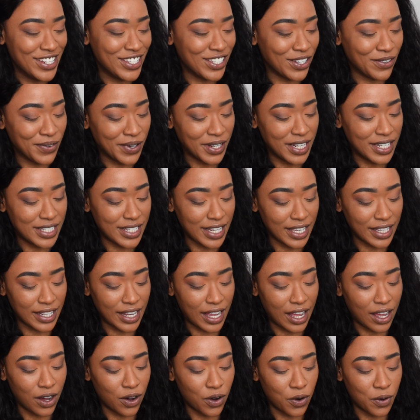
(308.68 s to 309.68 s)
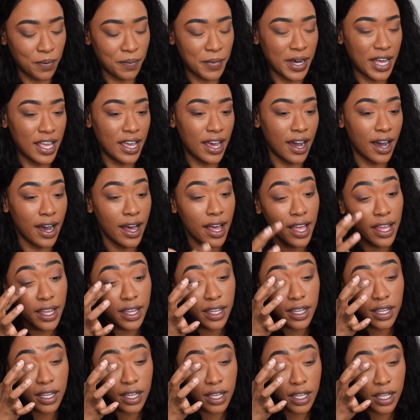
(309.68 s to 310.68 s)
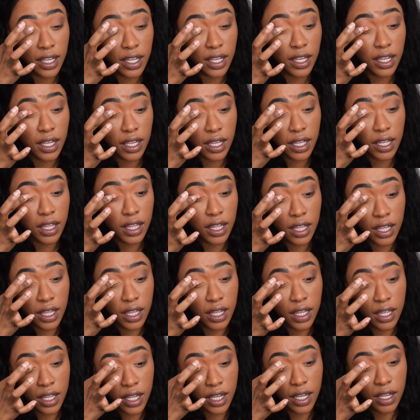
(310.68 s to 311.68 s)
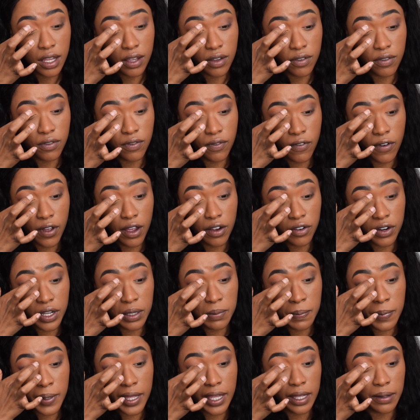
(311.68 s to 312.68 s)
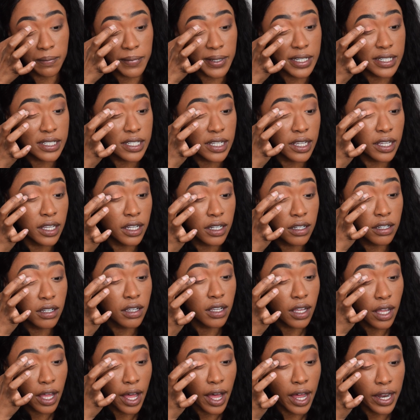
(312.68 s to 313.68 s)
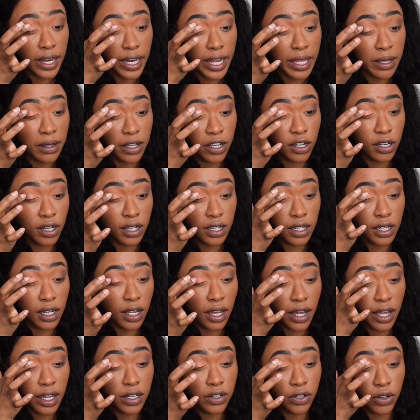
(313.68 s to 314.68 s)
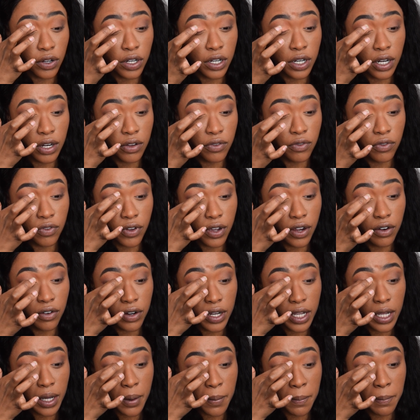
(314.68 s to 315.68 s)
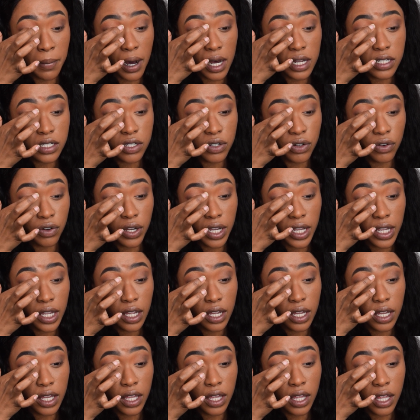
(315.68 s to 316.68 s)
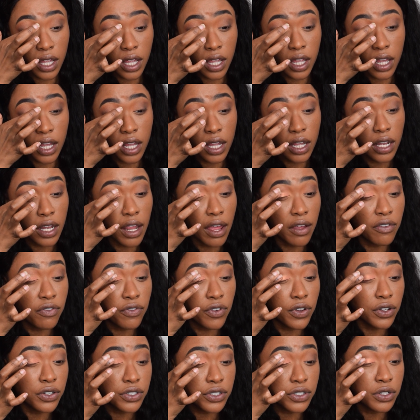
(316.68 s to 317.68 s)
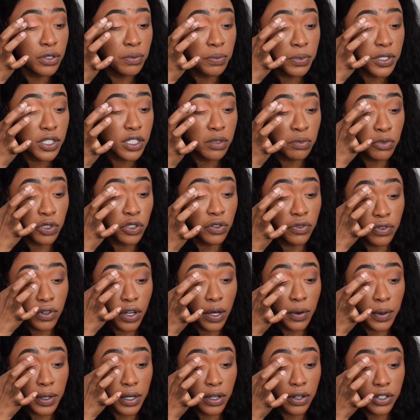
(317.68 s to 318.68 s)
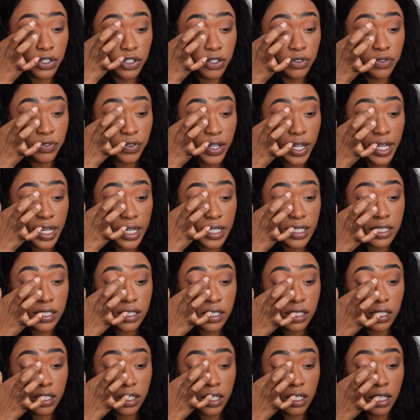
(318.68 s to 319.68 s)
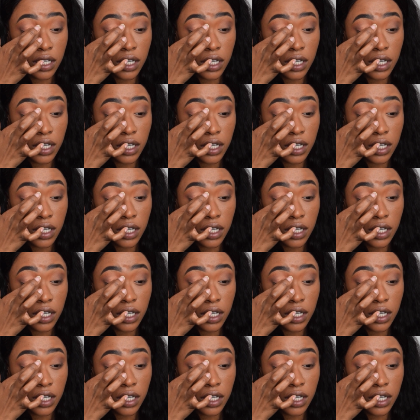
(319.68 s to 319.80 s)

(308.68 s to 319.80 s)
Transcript: so I'm going to take that on my eye. Very pigmented and they glide on very buttery. They feel super smooth going on your face